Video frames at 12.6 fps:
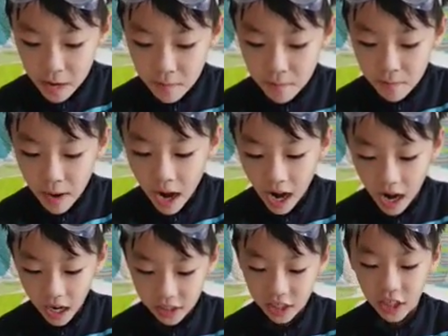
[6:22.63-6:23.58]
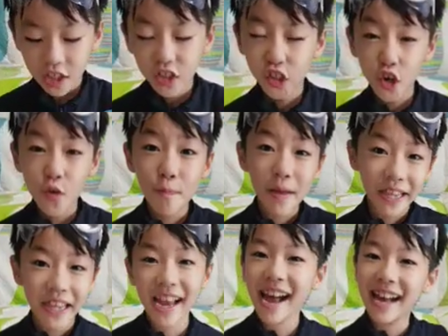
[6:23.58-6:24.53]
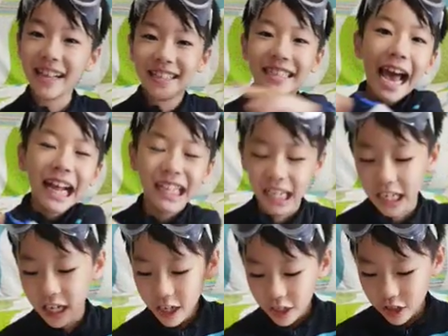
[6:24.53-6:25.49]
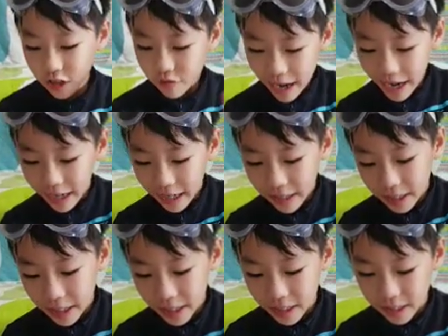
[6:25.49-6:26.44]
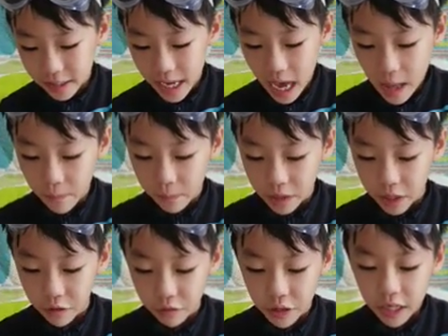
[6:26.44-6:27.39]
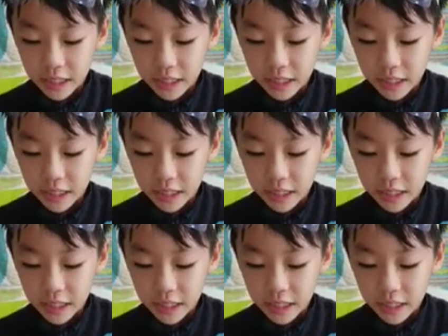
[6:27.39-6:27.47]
Mars, Jupiter, Saturn, Uranus, Neptune.